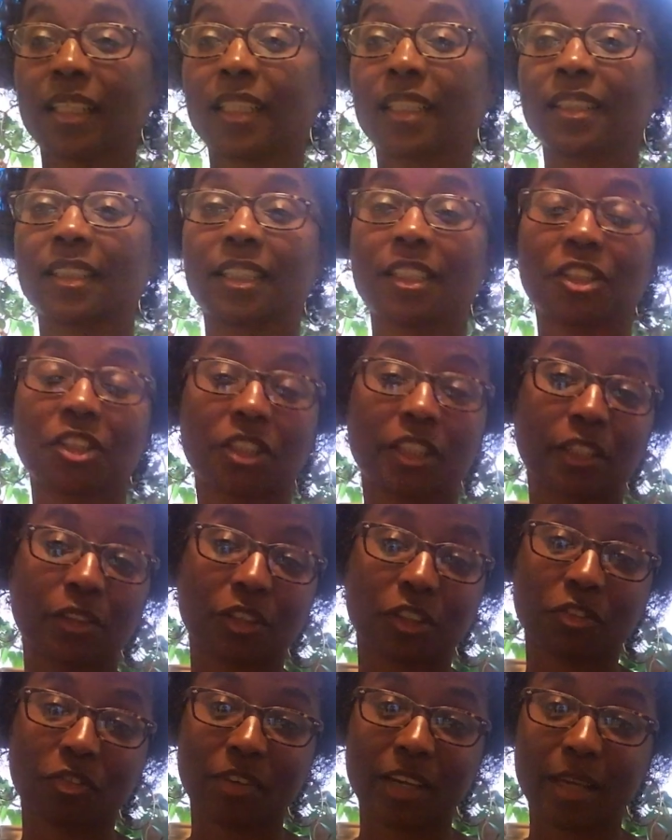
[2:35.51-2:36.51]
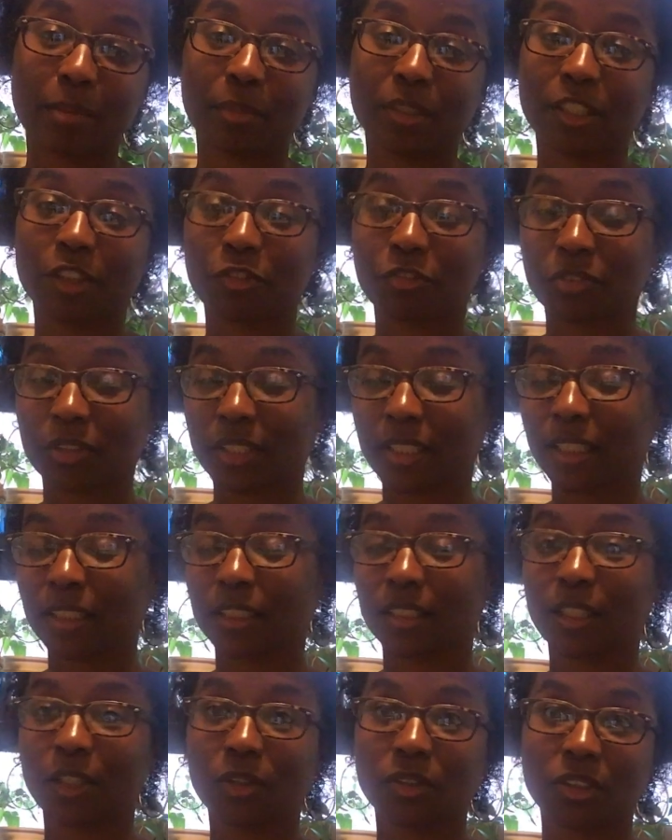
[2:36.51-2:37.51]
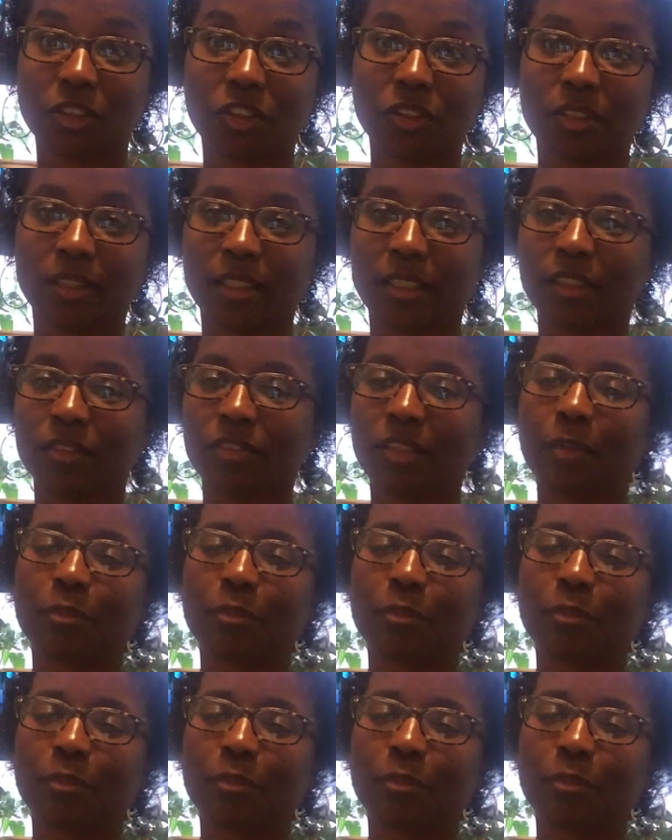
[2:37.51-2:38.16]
Continue to share with your family, your friends, and those that you love.